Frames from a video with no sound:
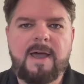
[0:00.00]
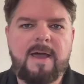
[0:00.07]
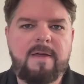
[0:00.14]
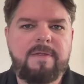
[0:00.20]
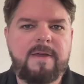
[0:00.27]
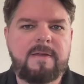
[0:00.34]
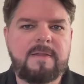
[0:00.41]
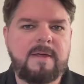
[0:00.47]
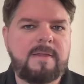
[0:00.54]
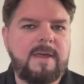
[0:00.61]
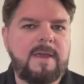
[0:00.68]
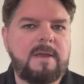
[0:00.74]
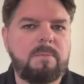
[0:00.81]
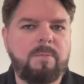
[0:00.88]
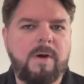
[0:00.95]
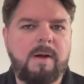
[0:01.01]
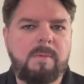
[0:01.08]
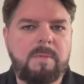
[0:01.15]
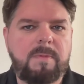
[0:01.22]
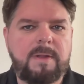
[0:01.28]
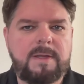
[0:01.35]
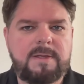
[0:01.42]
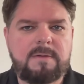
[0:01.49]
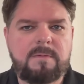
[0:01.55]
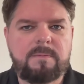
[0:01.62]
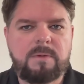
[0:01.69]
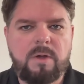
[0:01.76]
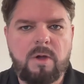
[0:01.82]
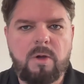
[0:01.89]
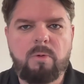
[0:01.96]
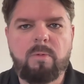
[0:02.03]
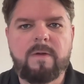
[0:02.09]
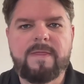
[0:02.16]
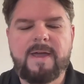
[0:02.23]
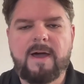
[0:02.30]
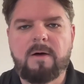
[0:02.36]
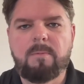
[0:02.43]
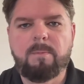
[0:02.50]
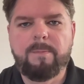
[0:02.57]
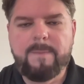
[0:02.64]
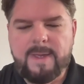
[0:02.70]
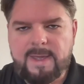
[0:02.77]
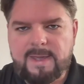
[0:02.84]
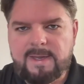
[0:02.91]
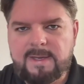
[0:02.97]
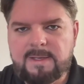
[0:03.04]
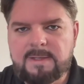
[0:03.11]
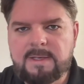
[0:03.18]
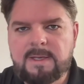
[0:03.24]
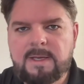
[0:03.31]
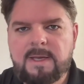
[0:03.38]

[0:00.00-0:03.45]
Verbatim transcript: I think that they could probably go without Payne.